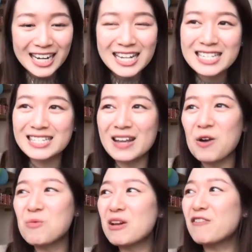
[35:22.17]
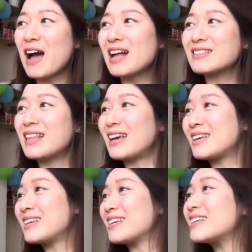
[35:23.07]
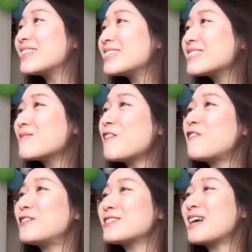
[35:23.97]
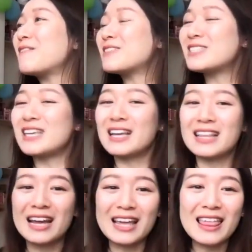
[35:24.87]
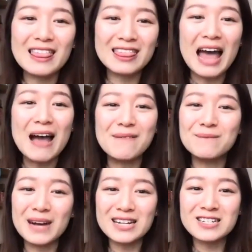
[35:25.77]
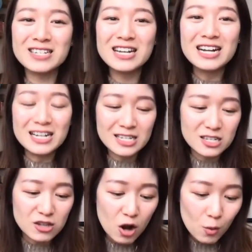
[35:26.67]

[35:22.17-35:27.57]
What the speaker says: So we've had like, this is my first time seeing like that much snow.